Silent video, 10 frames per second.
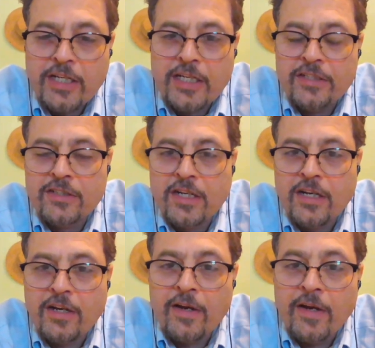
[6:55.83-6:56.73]
Is
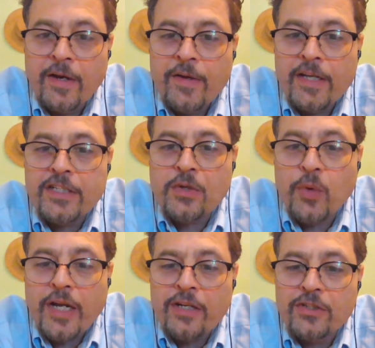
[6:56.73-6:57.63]
it
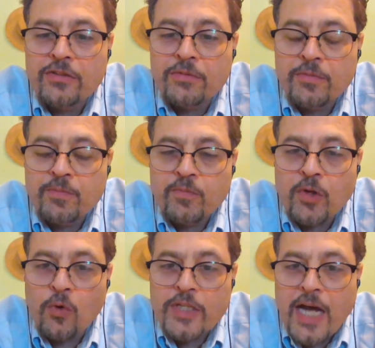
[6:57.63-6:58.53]
waiting to
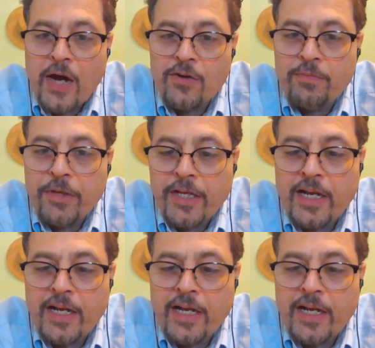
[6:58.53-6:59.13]
go down on me,